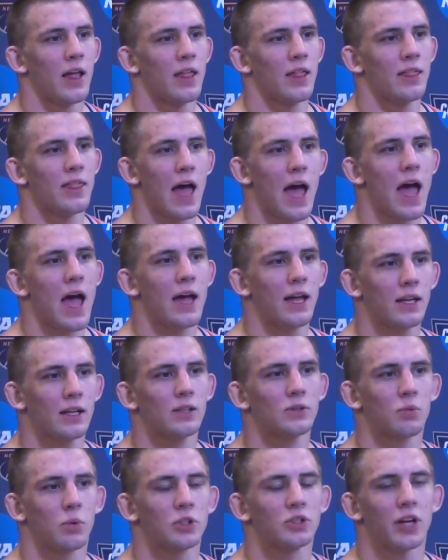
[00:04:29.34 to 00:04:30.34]
that
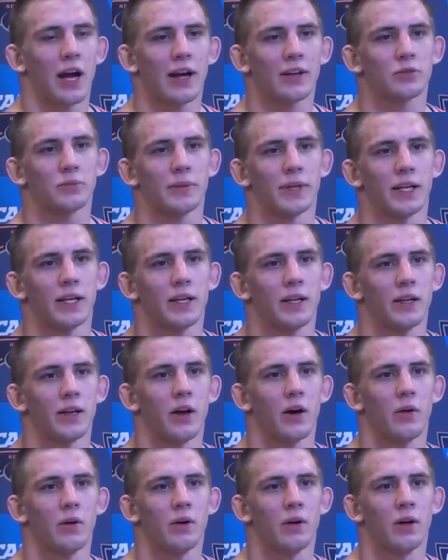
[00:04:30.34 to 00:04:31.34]
is what drives me, you
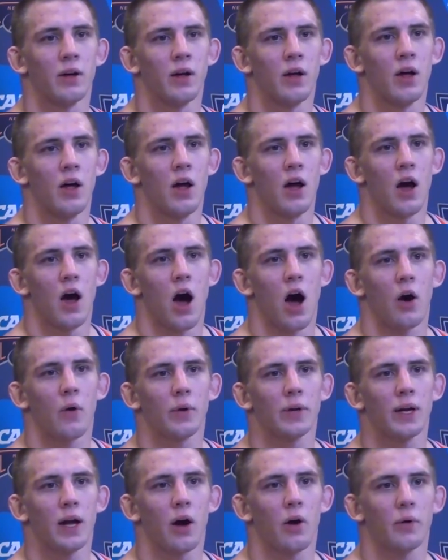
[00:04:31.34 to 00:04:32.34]
know?
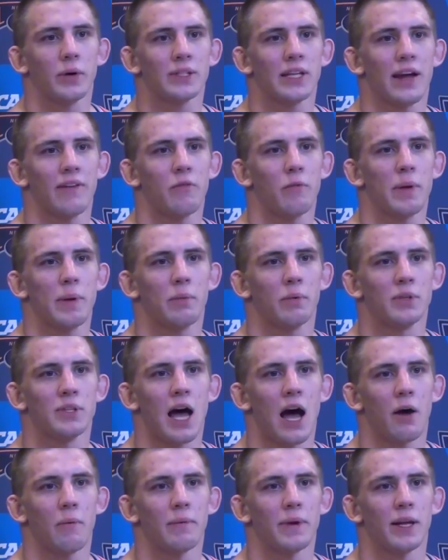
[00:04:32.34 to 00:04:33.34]
Always having people
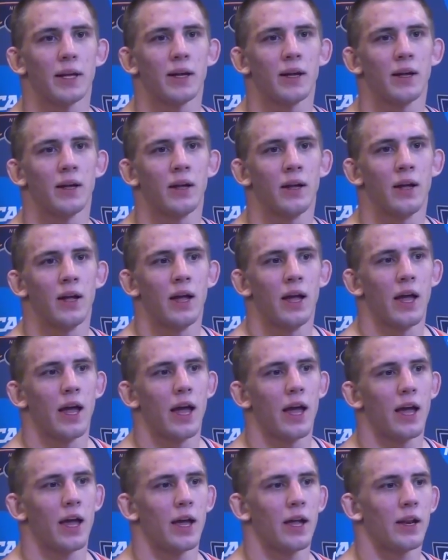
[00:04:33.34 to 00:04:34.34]
doubt me.
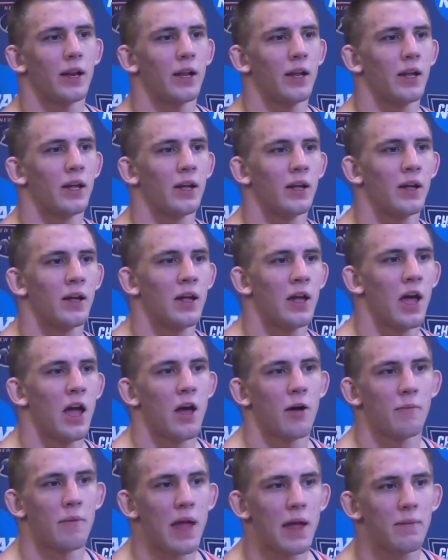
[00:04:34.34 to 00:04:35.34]
And
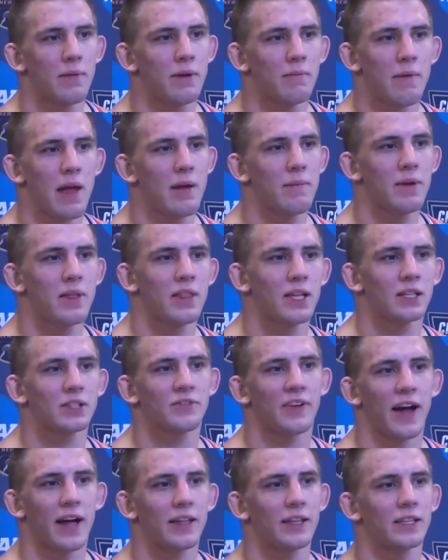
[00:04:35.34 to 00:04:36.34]
maybe this
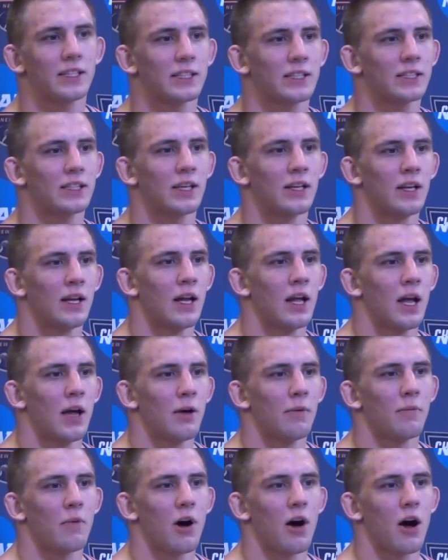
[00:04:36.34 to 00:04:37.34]
finally
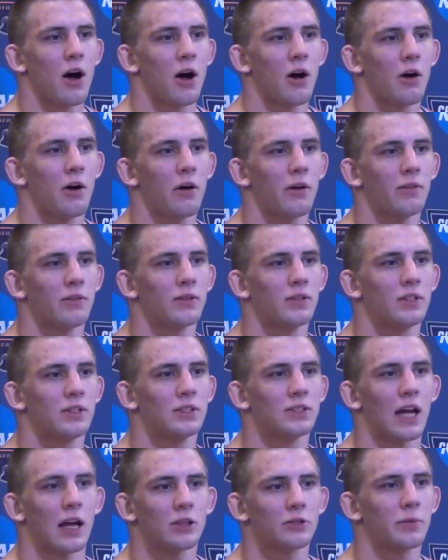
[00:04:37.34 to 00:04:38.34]

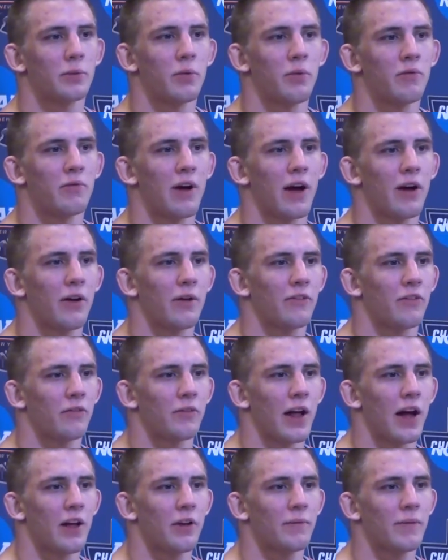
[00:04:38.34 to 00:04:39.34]
stops people from
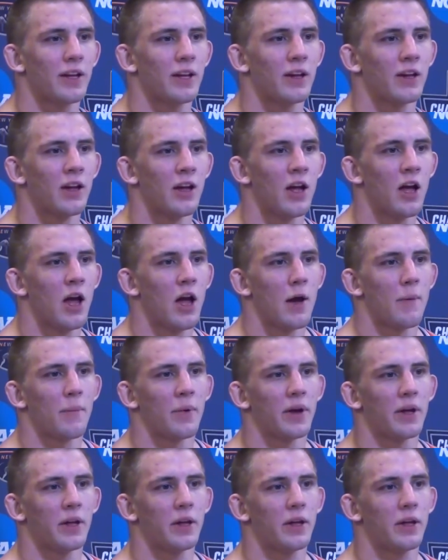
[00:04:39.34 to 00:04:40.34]
doubting me,
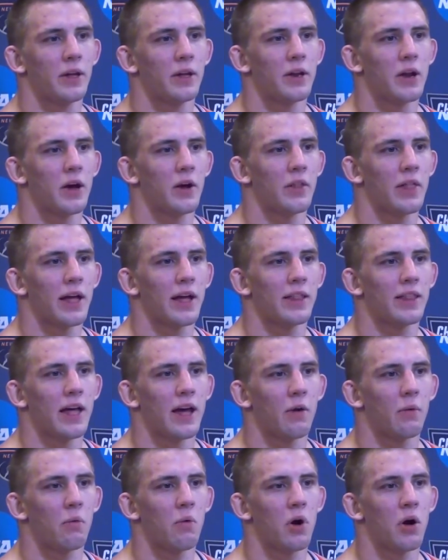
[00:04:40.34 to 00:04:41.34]
but, you know,
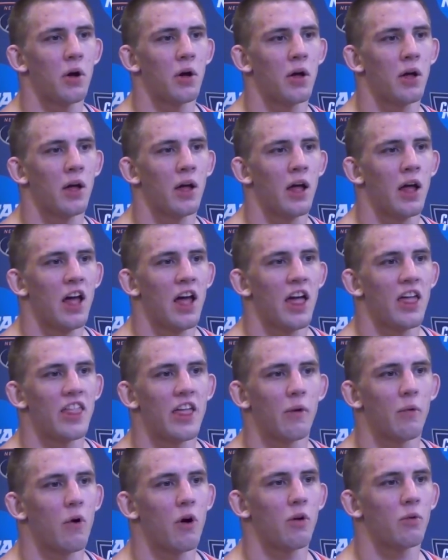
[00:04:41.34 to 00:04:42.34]

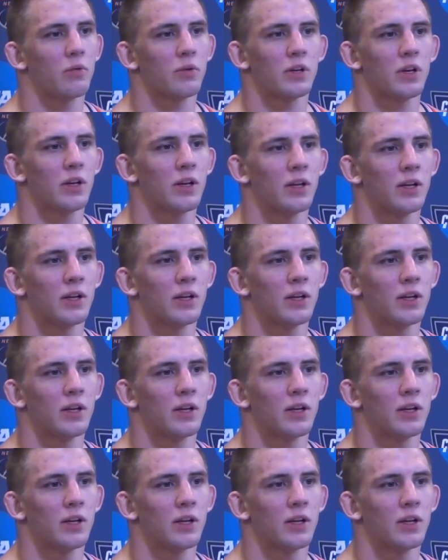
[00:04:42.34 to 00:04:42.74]
that won't